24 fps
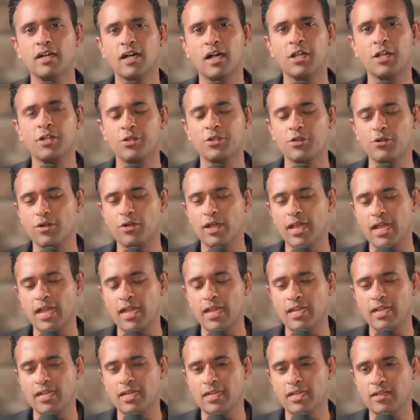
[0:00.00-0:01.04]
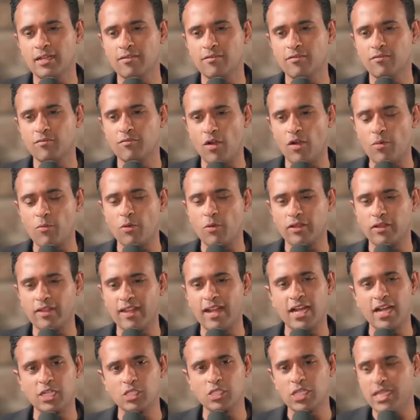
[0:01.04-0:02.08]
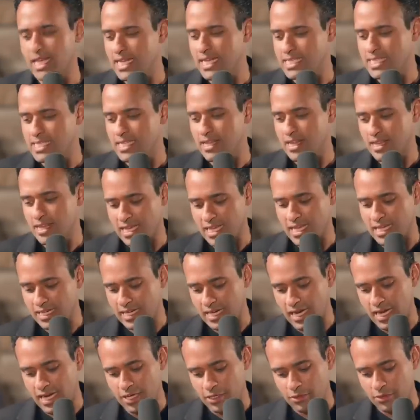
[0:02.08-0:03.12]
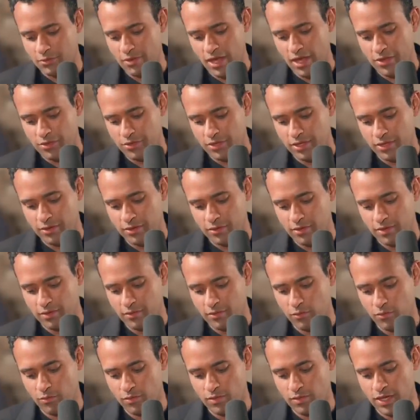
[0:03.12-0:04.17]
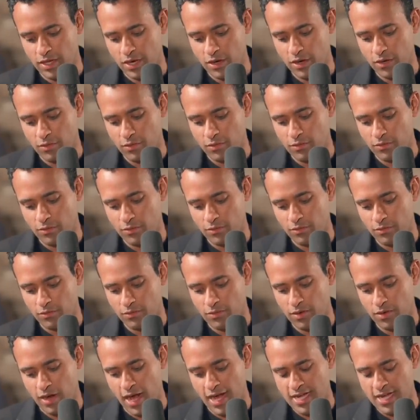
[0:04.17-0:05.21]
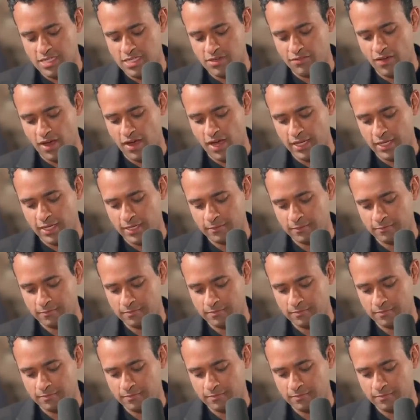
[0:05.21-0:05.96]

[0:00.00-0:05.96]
a framework that actually gets the thing done, rather than ossifying.